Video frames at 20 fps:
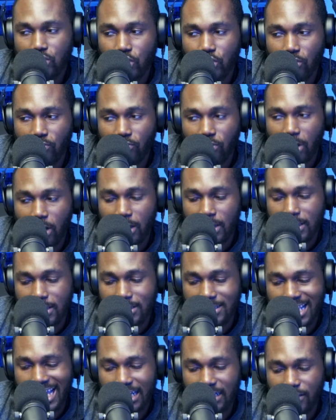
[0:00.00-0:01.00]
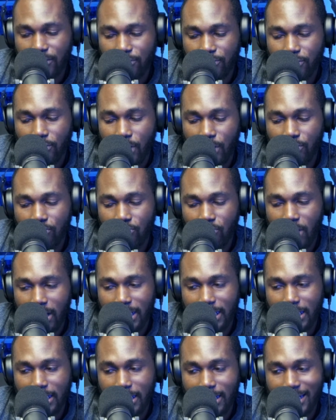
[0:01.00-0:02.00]
genre is like the front
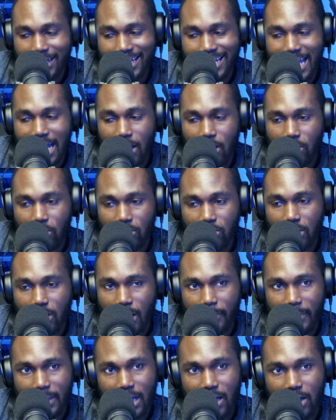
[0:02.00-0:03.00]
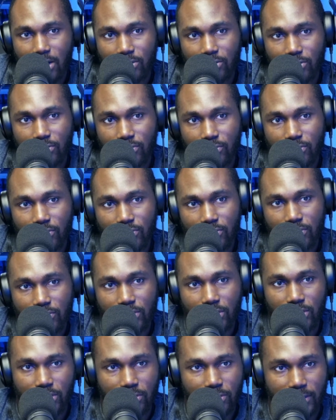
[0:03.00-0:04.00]
running now coming out of
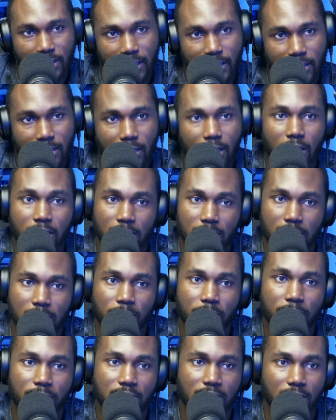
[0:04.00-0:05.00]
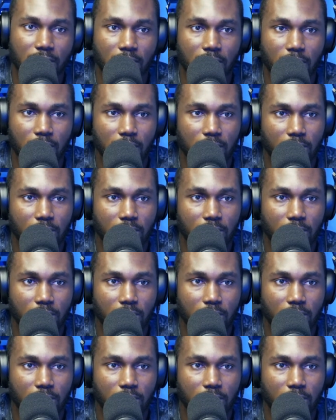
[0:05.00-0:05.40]
the UK, London in particular?